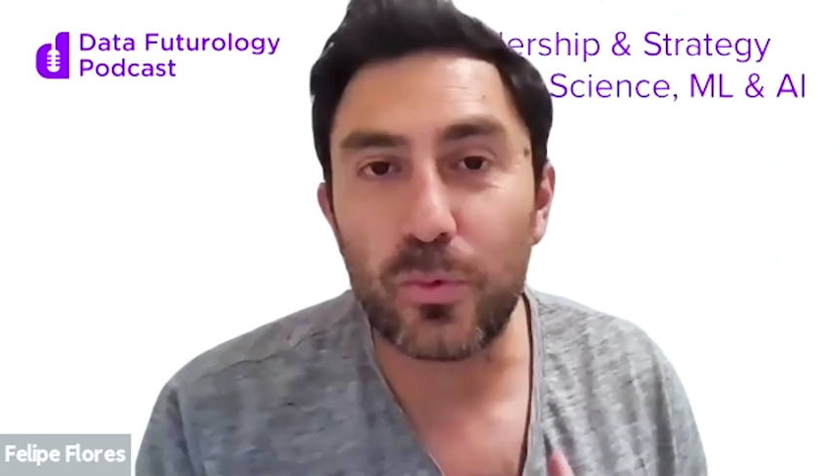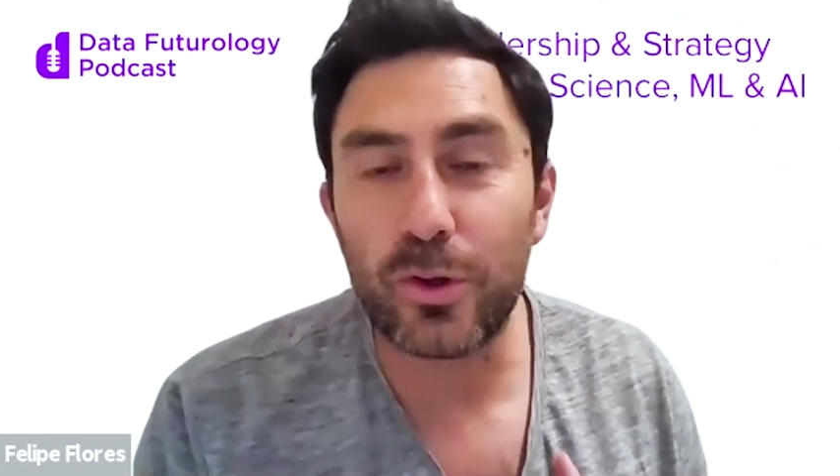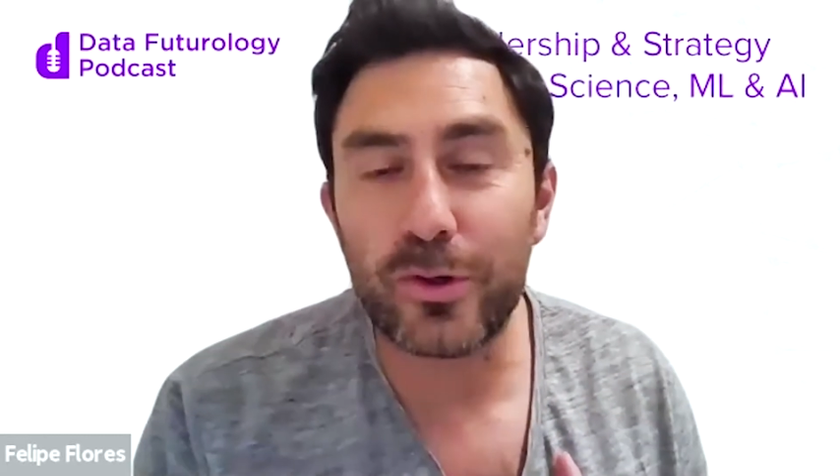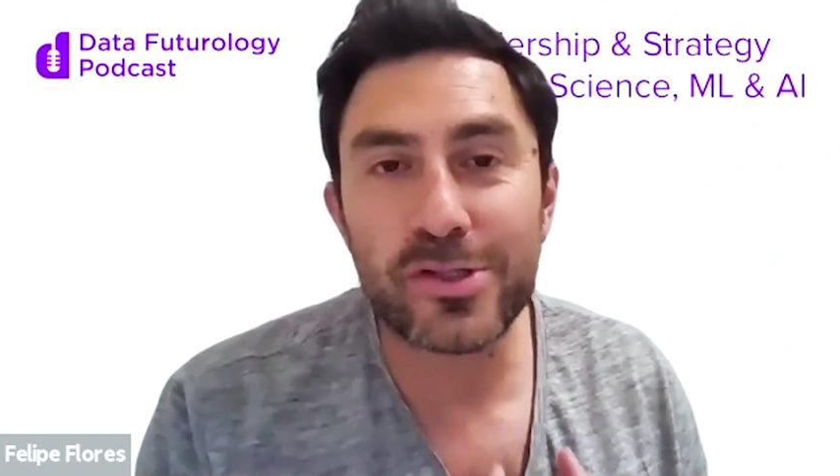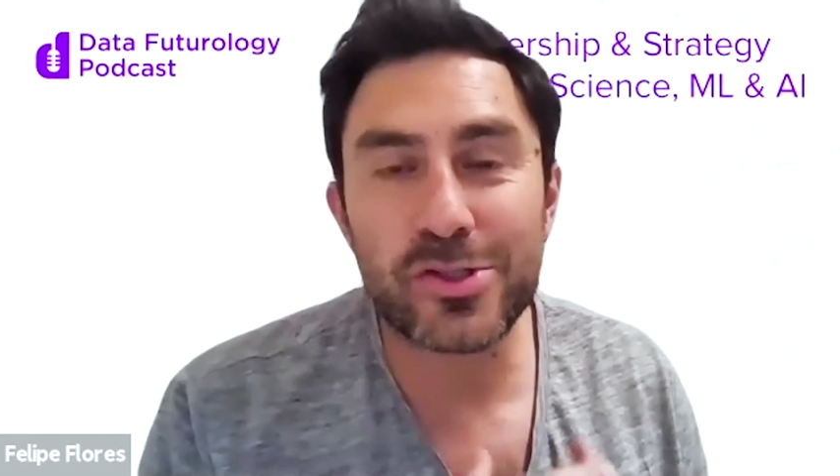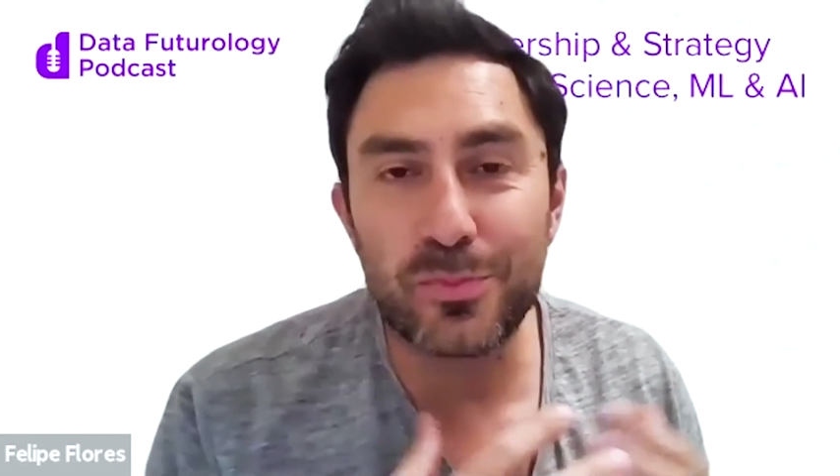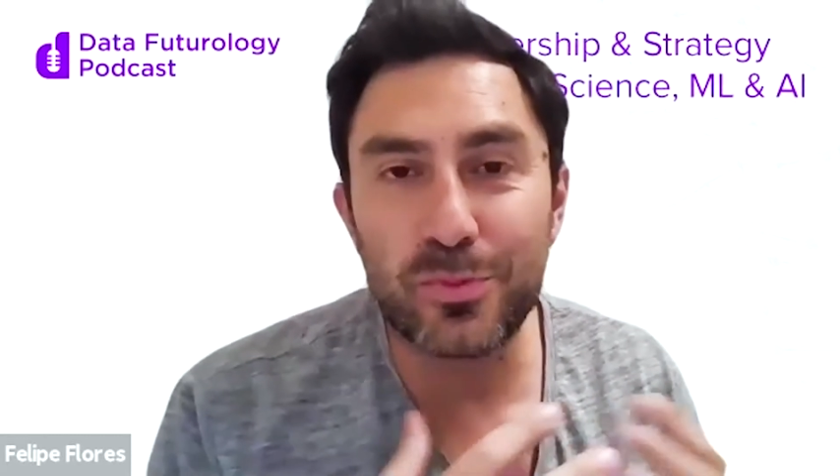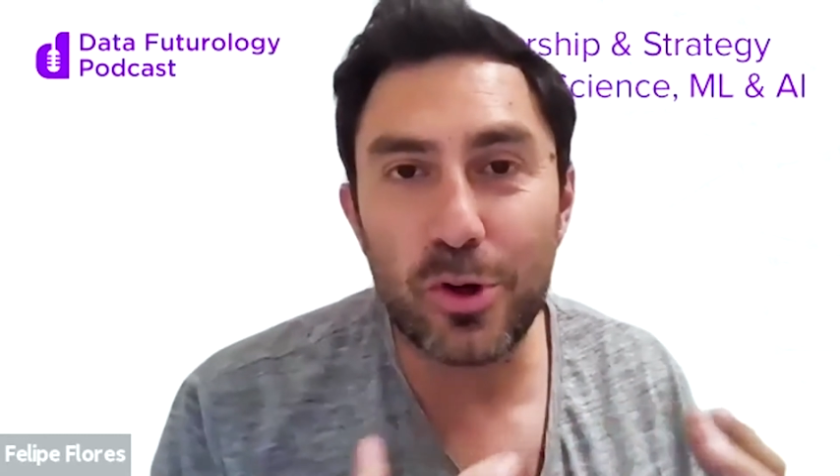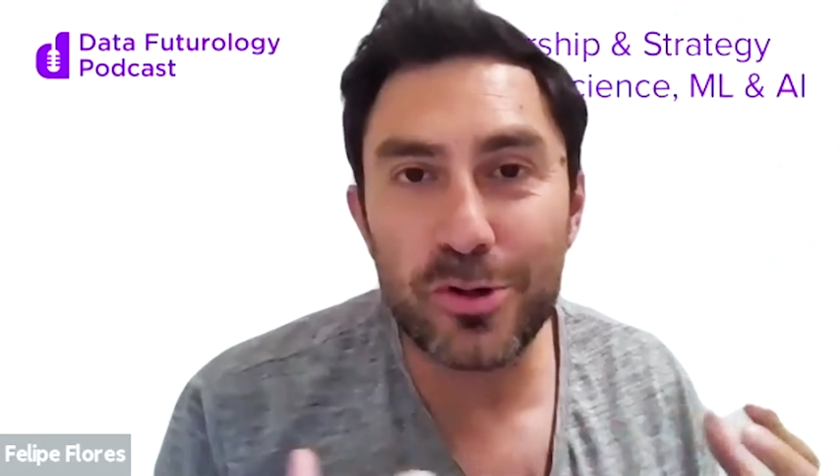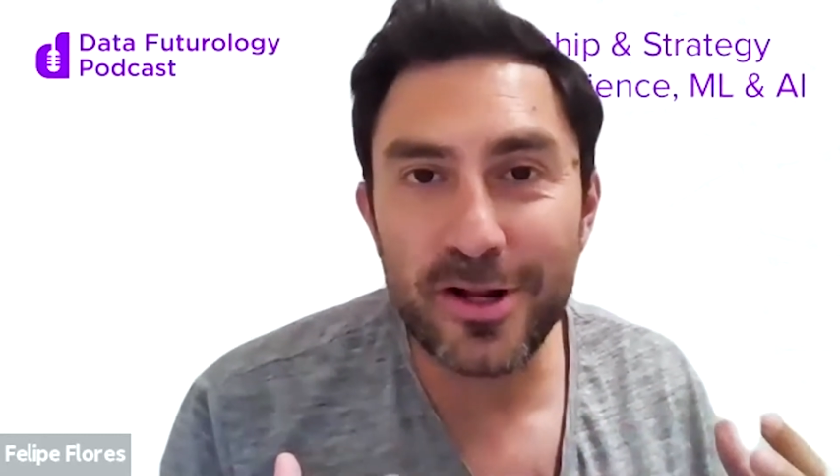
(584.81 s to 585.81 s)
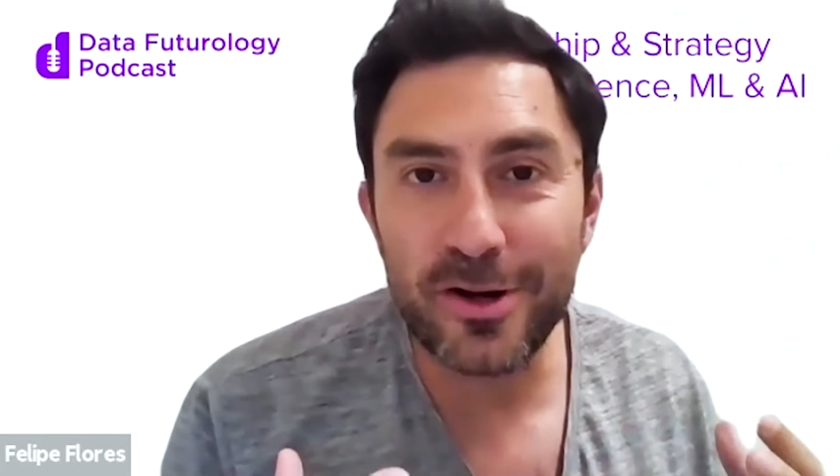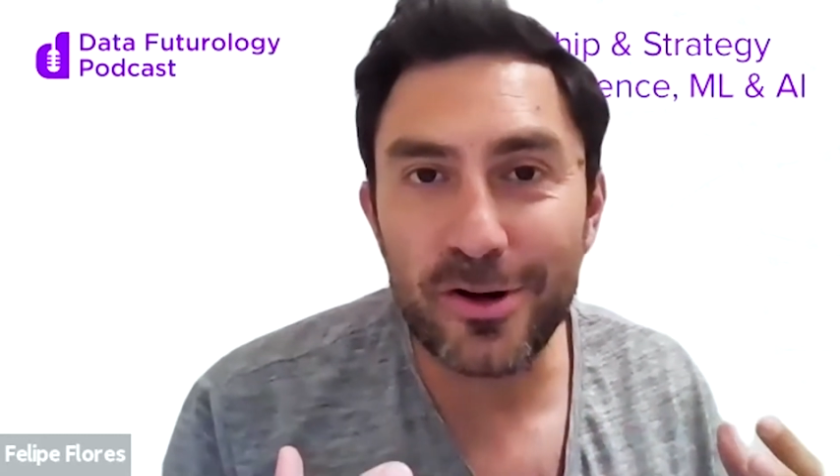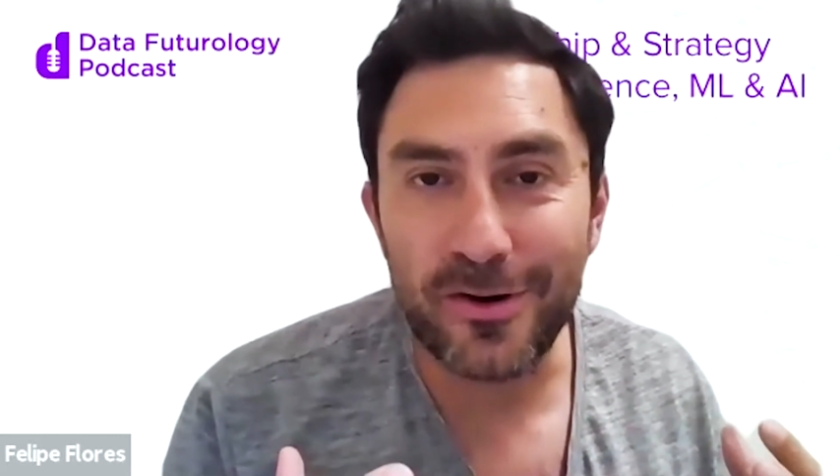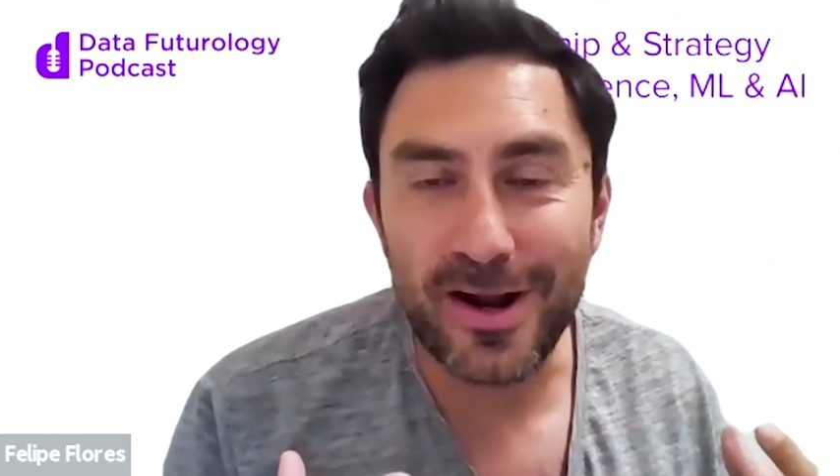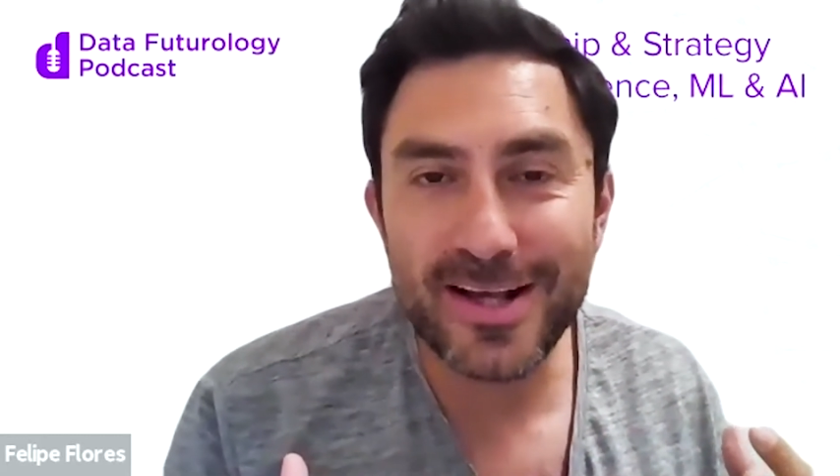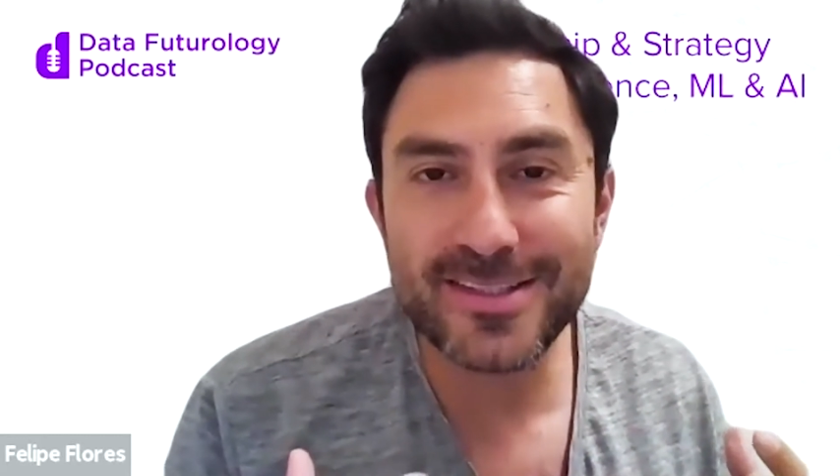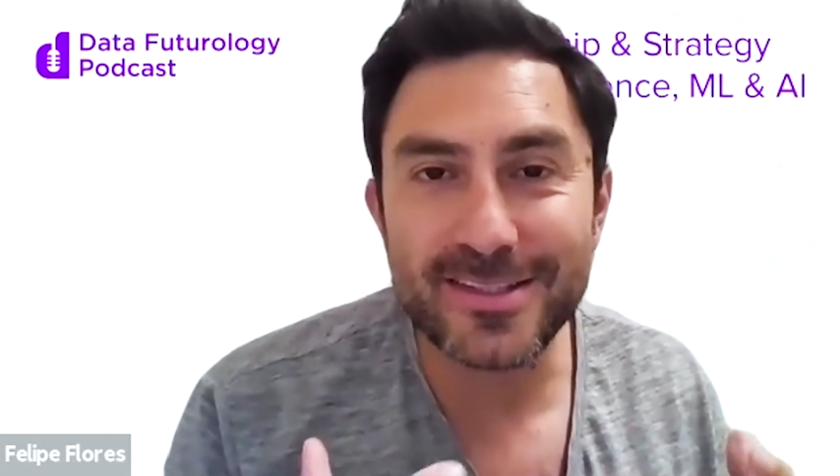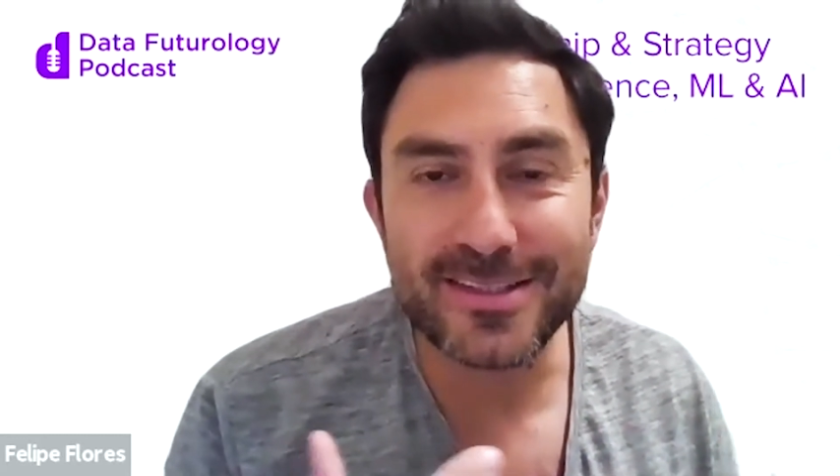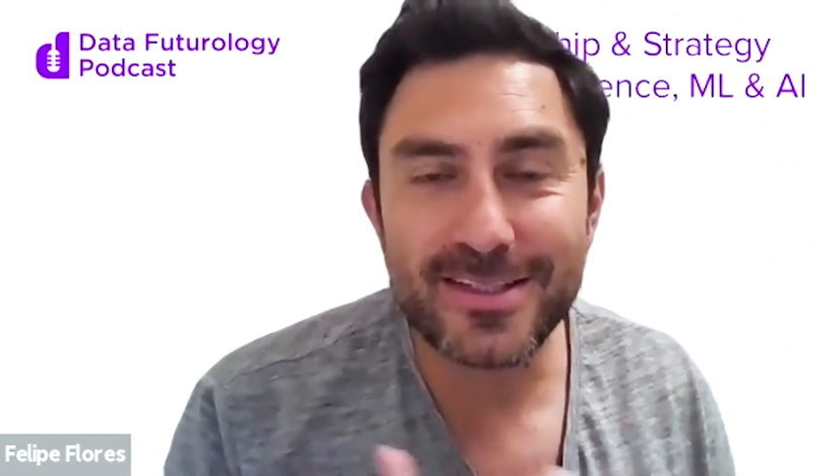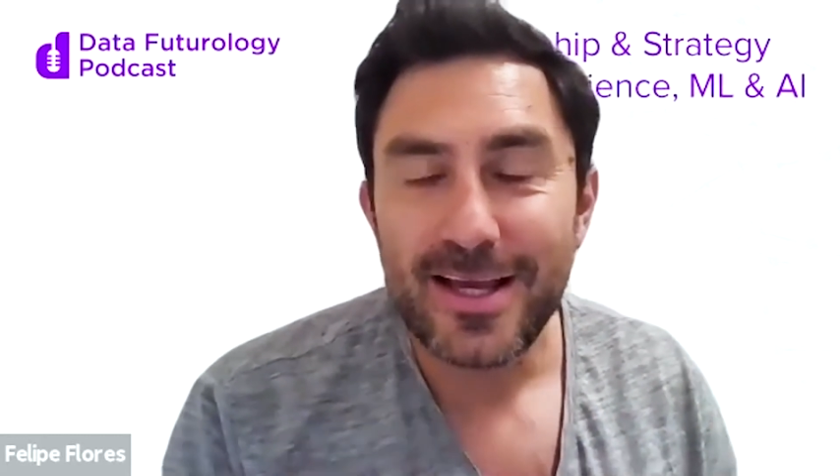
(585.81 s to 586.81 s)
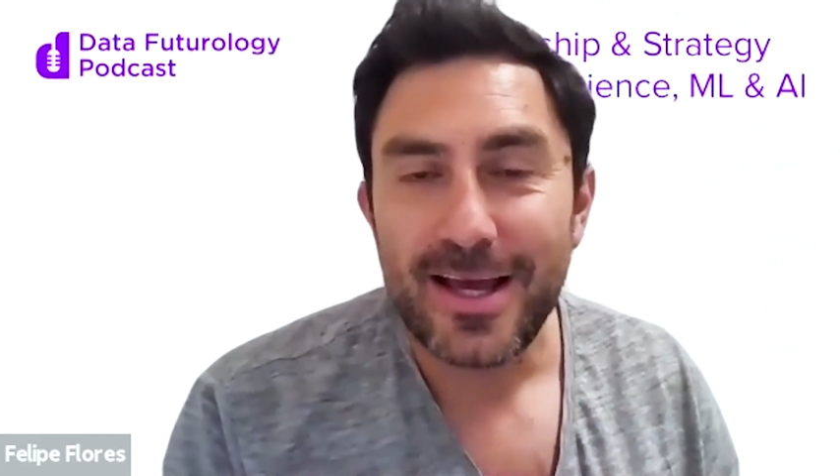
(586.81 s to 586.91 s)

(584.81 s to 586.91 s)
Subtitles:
looking to broaden their horizons,